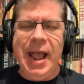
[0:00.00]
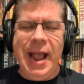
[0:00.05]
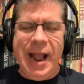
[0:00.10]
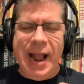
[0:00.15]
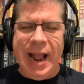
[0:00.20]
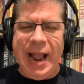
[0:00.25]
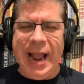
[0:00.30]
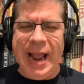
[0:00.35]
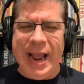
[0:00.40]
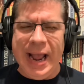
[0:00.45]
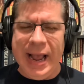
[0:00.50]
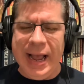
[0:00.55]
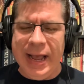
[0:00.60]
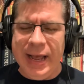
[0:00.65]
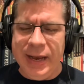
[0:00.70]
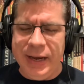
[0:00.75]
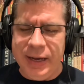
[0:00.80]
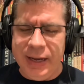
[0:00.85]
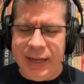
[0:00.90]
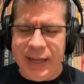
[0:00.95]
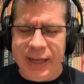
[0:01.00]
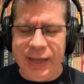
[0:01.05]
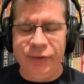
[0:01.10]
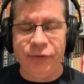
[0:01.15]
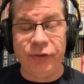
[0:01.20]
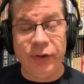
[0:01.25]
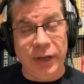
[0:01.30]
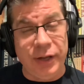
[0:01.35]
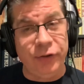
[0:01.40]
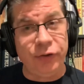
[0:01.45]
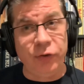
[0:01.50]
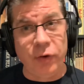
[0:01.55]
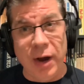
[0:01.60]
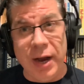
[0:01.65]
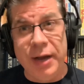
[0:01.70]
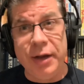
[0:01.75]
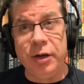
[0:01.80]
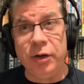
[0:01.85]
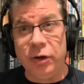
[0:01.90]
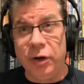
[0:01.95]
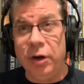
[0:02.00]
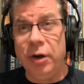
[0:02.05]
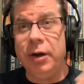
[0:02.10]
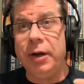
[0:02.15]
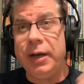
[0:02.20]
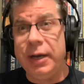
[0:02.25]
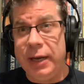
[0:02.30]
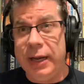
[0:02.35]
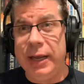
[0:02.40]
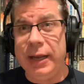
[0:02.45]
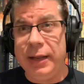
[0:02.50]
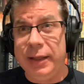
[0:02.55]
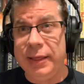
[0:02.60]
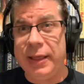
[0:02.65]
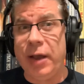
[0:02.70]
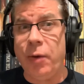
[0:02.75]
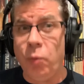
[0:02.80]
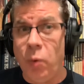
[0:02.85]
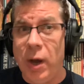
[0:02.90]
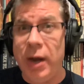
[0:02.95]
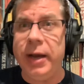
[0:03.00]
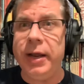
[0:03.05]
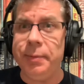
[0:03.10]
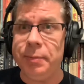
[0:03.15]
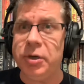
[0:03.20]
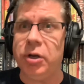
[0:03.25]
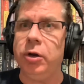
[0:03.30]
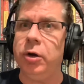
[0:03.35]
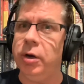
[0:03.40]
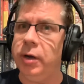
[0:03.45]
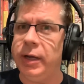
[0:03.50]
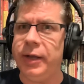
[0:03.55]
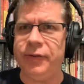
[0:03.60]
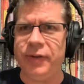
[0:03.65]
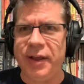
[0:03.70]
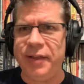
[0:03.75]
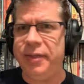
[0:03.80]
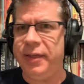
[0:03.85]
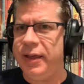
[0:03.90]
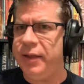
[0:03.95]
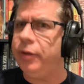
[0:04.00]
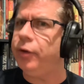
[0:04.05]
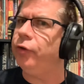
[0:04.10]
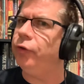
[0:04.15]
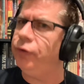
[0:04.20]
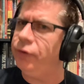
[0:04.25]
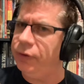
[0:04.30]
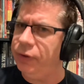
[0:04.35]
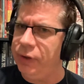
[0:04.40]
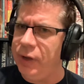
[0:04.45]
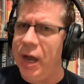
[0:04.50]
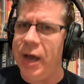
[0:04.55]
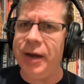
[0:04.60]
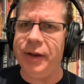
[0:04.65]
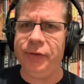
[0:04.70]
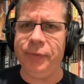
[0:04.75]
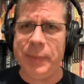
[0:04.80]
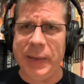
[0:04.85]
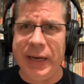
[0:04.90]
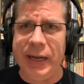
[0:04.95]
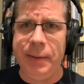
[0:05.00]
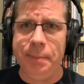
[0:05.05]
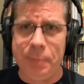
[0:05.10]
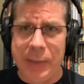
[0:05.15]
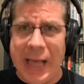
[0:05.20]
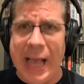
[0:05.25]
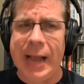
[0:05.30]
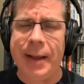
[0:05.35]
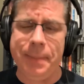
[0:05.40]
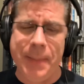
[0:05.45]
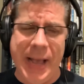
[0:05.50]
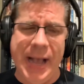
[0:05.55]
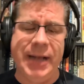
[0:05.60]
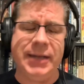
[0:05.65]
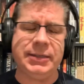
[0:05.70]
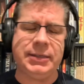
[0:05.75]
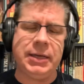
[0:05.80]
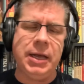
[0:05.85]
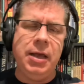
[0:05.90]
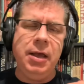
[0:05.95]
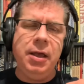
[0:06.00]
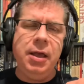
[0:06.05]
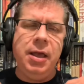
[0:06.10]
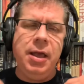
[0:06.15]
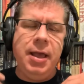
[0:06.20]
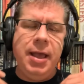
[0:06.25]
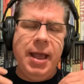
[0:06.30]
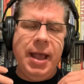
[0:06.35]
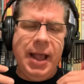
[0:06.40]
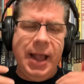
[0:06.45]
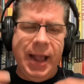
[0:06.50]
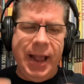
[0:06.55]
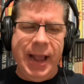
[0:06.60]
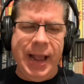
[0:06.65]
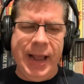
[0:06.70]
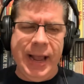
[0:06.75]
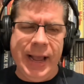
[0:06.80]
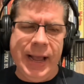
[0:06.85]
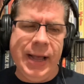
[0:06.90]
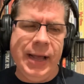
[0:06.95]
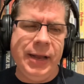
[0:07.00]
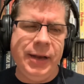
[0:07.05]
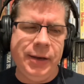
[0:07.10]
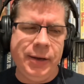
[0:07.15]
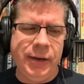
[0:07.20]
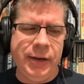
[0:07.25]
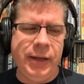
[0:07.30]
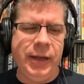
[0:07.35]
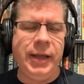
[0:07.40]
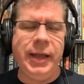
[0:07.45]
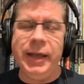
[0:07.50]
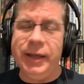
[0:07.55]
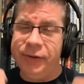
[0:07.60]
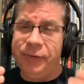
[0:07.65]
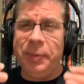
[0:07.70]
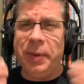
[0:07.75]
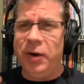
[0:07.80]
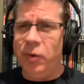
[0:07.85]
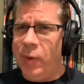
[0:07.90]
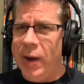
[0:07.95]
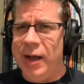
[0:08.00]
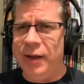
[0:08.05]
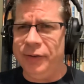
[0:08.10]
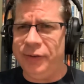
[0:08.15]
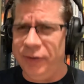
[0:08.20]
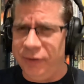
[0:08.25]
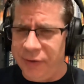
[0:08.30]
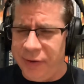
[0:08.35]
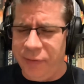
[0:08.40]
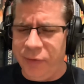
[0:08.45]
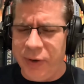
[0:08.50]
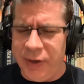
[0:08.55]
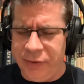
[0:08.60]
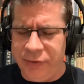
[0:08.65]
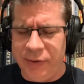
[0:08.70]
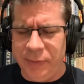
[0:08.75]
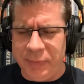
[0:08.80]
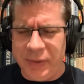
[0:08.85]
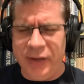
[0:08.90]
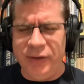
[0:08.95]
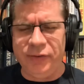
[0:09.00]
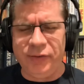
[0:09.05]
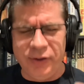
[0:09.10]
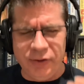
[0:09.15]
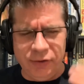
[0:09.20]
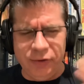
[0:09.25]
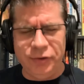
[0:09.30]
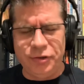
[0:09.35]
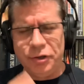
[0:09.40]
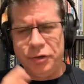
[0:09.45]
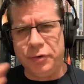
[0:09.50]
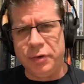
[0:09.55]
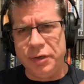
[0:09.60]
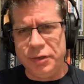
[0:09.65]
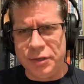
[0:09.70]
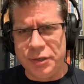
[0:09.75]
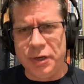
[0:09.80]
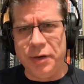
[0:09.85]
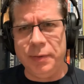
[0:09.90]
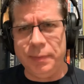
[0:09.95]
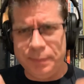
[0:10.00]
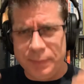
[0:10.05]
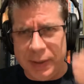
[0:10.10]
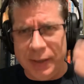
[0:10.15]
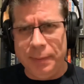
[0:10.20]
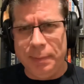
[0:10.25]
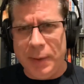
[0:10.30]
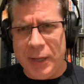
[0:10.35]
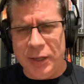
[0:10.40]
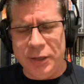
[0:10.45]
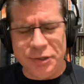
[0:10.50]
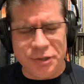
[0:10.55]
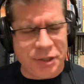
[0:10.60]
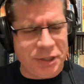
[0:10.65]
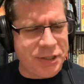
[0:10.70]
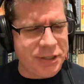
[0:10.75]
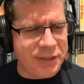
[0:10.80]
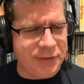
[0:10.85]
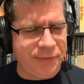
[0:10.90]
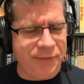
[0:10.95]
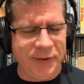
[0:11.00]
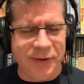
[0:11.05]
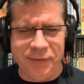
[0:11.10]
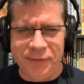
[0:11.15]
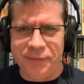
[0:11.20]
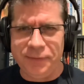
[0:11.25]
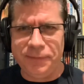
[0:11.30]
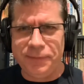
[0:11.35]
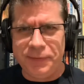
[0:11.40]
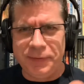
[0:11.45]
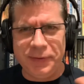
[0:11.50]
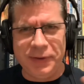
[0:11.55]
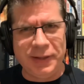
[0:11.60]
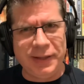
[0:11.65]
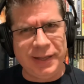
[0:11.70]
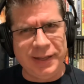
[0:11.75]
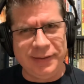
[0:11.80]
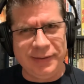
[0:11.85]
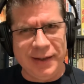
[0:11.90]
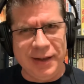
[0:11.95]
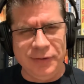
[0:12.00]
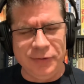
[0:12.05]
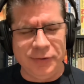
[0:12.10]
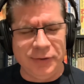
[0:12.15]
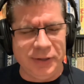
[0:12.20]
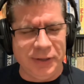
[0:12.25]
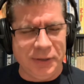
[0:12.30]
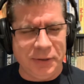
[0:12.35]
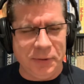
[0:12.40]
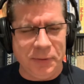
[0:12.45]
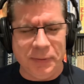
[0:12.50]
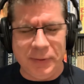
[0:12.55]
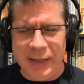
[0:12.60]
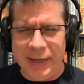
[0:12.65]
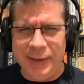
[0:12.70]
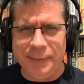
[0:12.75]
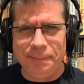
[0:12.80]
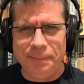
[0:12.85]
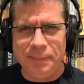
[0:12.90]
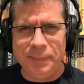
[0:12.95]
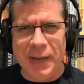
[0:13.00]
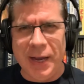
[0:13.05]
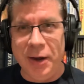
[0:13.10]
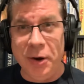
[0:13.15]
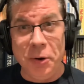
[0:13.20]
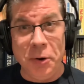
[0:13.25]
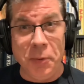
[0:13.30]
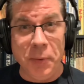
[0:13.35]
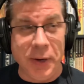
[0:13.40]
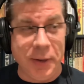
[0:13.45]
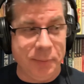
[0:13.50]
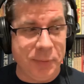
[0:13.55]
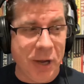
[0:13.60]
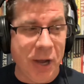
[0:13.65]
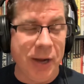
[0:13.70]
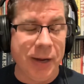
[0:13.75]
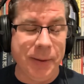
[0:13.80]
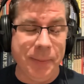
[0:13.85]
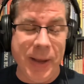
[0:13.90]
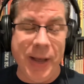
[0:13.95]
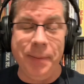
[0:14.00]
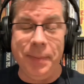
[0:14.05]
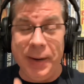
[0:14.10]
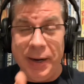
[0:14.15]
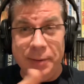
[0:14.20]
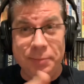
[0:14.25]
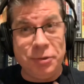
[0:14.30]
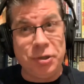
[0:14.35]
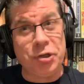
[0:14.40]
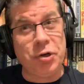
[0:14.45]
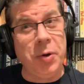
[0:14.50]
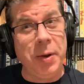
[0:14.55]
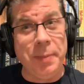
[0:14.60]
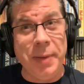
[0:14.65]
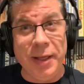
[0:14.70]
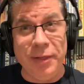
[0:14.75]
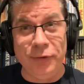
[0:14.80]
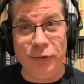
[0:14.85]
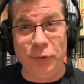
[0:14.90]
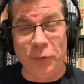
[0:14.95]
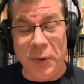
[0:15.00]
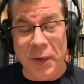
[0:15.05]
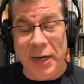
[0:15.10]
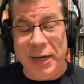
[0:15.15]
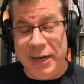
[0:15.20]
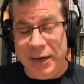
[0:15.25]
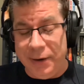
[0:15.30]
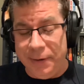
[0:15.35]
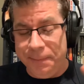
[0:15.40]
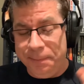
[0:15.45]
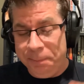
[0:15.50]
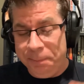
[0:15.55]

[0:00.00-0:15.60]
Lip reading: And he's trying to learn. They want him to learn, because I think there's not as many black masks. And it's been a while since I've read Something Has Killed the Children. So apologies if it sounds a little like I don't know what I'm talking about. But I'm just going by the story here.